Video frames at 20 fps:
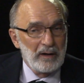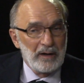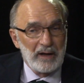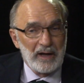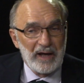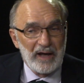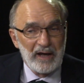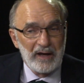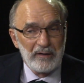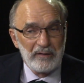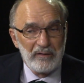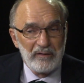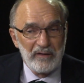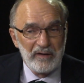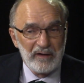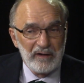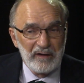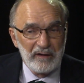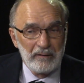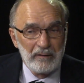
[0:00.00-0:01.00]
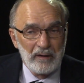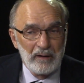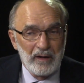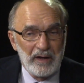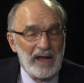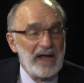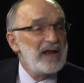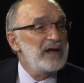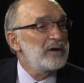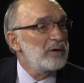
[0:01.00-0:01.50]
and the
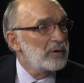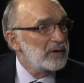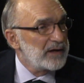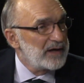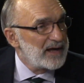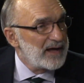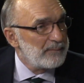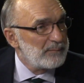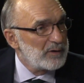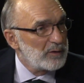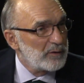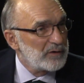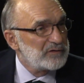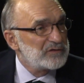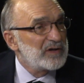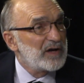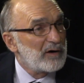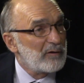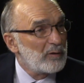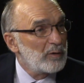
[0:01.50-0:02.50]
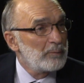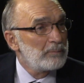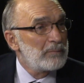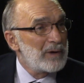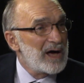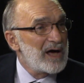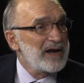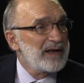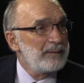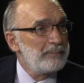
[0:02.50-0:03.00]
endocannabinoids that our own
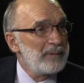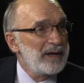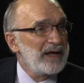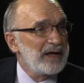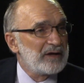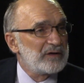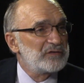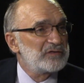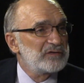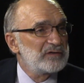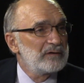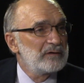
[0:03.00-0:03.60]
body makes.